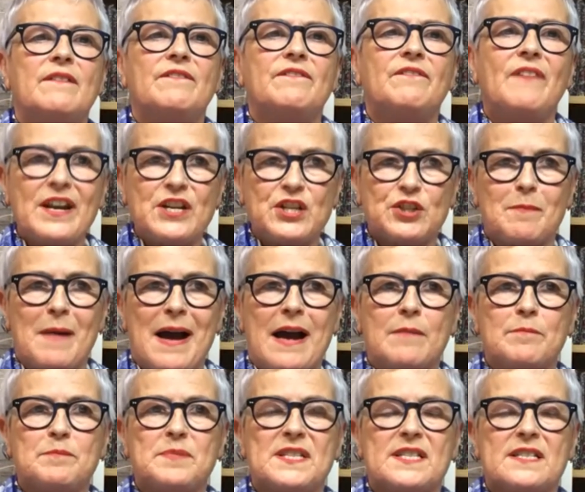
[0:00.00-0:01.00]
French
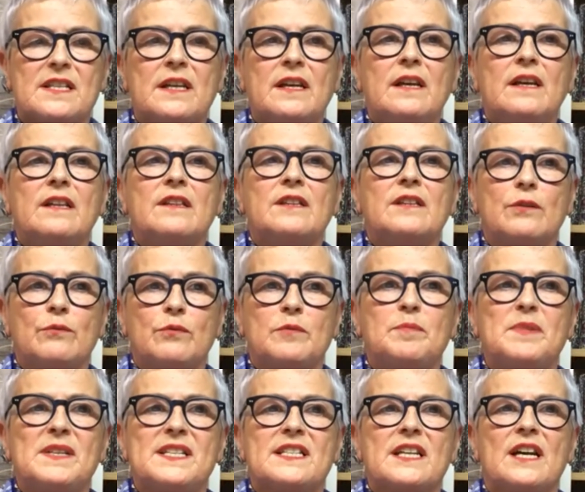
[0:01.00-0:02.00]
maps that would
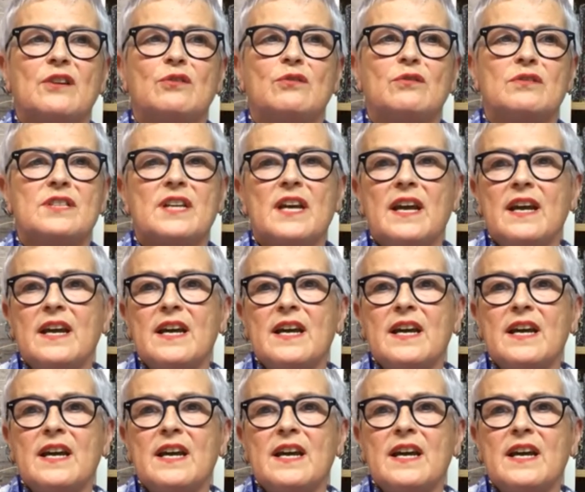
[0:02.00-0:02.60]
be sold.